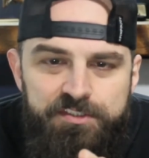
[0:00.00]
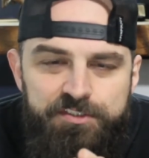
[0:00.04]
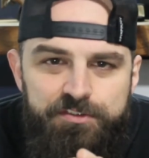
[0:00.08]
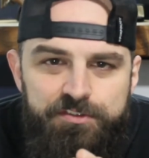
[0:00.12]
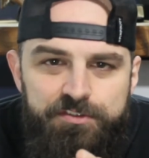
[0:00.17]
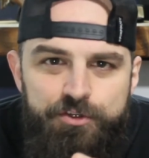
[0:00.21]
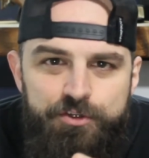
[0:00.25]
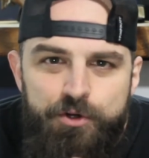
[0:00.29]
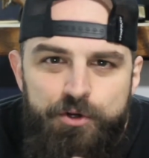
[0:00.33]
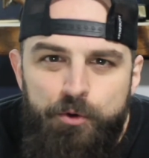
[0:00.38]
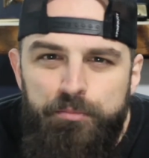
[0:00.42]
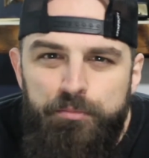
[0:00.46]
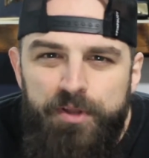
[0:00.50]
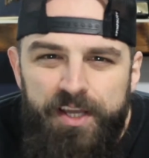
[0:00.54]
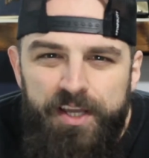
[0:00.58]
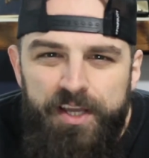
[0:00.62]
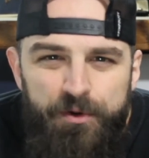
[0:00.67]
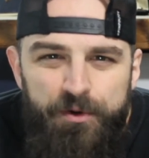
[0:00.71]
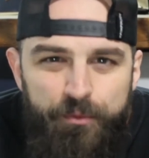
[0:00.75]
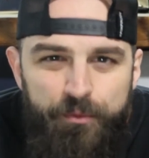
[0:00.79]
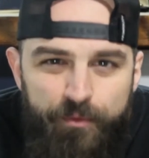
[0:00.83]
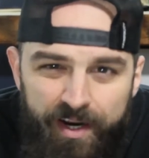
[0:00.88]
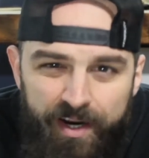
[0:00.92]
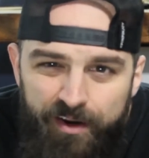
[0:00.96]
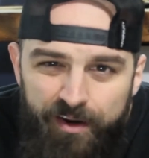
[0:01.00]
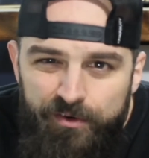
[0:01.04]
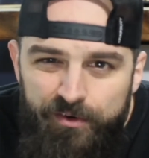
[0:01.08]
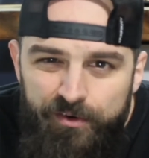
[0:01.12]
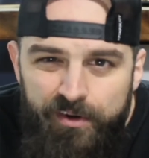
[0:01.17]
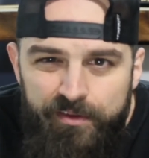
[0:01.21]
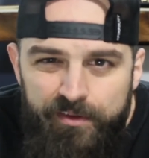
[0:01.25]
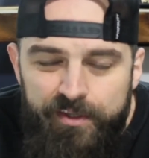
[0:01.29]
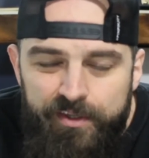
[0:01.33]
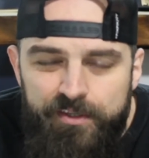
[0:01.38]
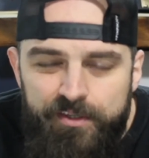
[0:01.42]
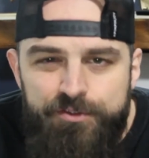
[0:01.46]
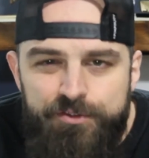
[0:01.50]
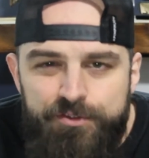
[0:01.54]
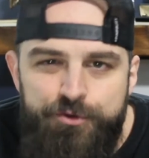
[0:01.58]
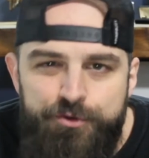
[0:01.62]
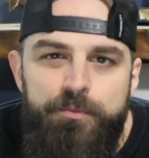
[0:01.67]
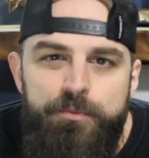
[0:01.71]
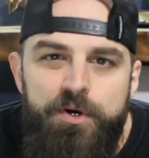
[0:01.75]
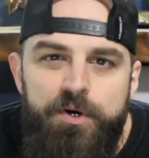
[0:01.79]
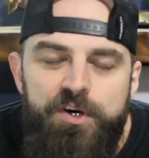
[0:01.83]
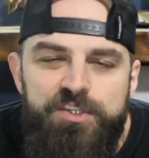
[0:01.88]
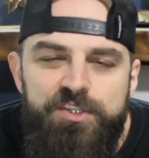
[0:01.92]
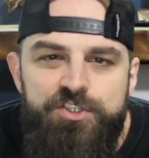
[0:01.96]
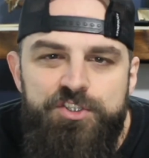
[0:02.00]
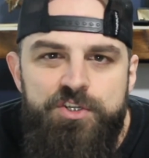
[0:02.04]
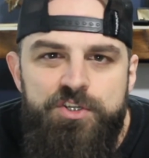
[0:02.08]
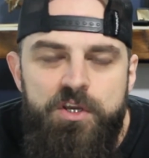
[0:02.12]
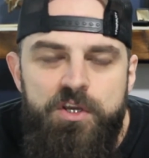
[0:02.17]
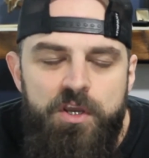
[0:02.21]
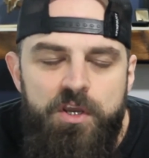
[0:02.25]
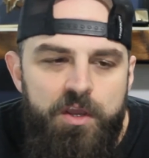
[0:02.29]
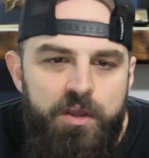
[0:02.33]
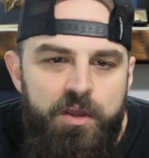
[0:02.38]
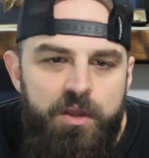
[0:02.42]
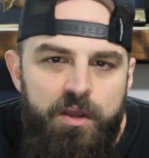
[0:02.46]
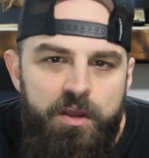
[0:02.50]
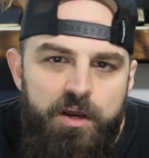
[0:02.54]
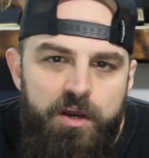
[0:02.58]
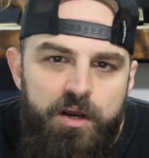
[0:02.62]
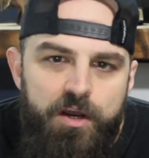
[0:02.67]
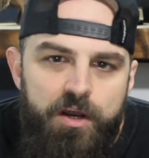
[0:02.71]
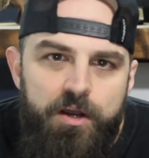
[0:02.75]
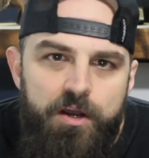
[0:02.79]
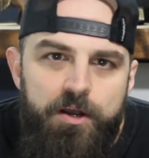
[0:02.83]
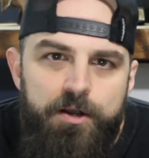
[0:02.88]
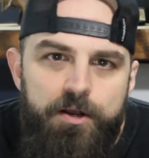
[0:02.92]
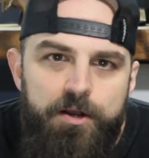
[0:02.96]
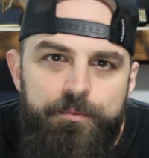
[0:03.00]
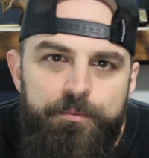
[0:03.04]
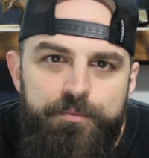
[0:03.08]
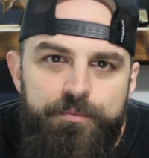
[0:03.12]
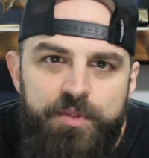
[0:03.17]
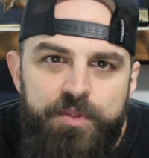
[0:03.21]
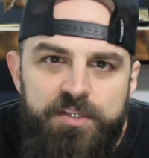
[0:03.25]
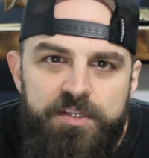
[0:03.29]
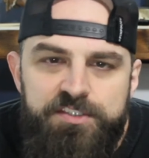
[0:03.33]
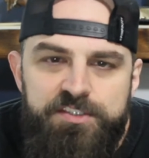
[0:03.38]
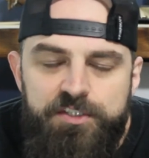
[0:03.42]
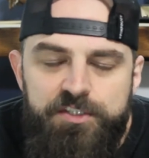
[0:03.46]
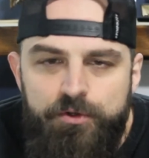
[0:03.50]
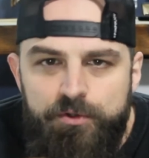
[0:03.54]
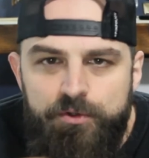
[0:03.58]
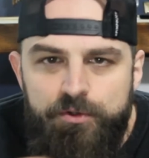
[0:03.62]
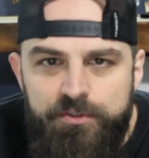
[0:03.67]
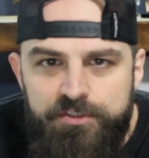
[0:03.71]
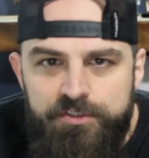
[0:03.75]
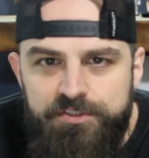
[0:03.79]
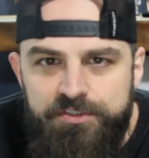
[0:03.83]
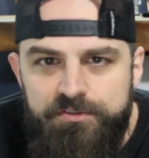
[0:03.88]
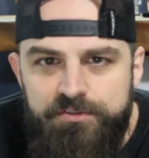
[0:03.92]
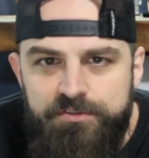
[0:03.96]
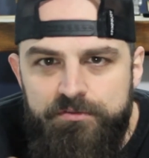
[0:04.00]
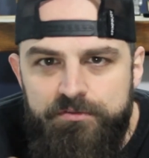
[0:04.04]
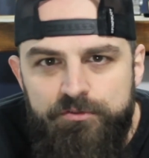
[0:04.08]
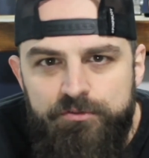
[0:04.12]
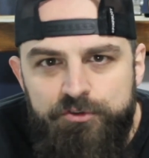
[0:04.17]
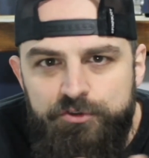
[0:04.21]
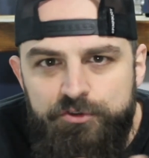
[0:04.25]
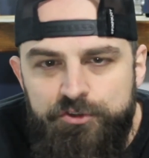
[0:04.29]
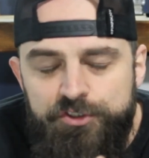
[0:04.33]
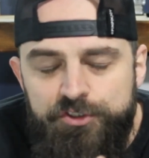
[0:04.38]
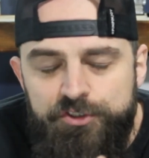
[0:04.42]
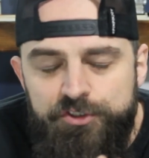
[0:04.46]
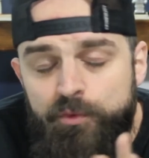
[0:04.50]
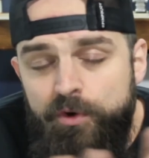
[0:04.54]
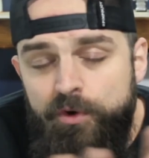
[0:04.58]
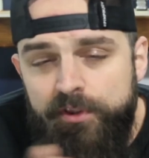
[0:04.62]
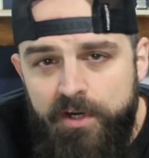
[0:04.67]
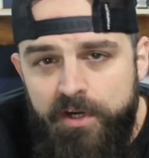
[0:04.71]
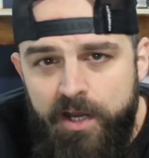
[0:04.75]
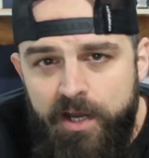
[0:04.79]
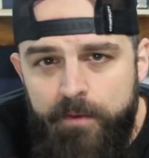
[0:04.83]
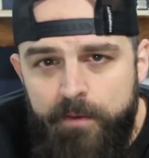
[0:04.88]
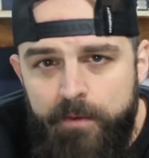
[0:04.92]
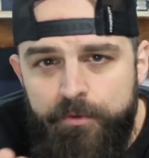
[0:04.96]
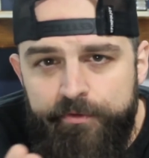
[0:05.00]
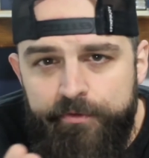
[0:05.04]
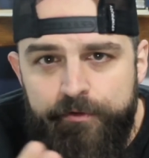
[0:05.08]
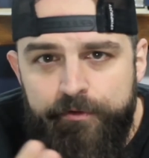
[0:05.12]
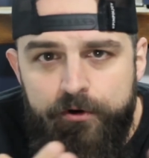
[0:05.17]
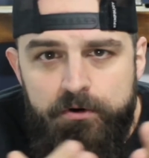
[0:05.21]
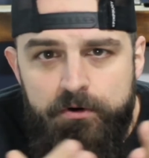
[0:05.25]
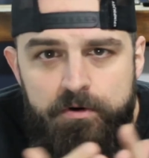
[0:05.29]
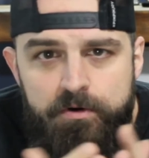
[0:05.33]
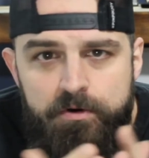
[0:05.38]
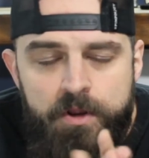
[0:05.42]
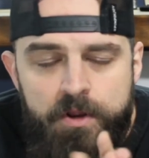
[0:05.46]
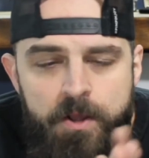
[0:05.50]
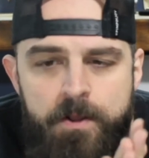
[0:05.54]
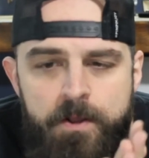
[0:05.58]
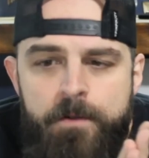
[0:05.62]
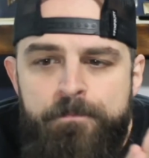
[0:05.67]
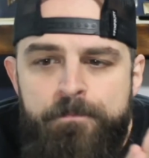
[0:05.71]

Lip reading: You don't play around on there too much, and so it's just one that I prefer.